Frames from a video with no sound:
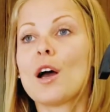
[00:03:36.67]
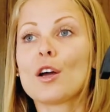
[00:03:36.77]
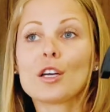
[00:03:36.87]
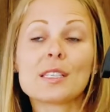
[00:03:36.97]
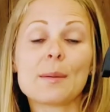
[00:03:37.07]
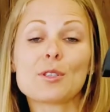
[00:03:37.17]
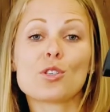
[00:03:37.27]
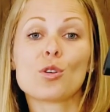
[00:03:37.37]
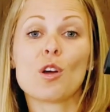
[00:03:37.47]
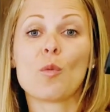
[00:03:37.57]
can
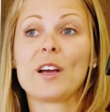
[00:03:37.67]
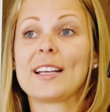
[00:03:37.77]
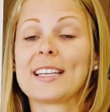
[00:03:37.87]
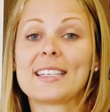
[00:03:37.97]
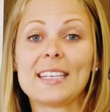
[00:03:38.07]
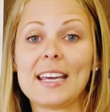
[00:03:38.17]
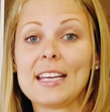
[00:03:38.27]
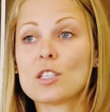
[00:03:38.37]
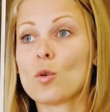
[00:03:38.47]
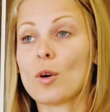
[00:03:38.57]
substitute it with
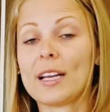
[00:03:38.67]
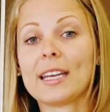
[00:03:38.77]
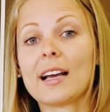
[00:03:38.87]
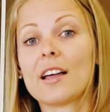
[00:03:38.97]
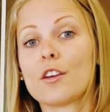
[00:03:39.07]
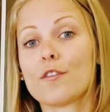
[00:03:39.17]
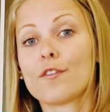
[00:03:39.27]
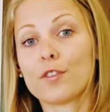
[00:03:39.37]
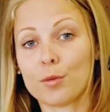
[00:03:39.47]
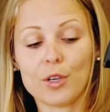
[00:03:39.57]
dates or any kind of
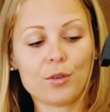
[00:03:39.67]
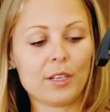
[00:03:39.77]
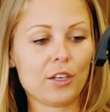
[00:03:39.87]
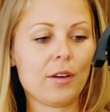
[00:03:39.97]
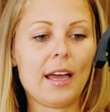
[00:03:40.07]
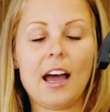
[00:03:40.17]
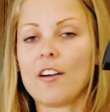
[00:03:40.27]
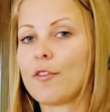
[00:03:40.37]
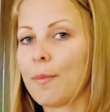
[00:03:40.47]
fruit that you have.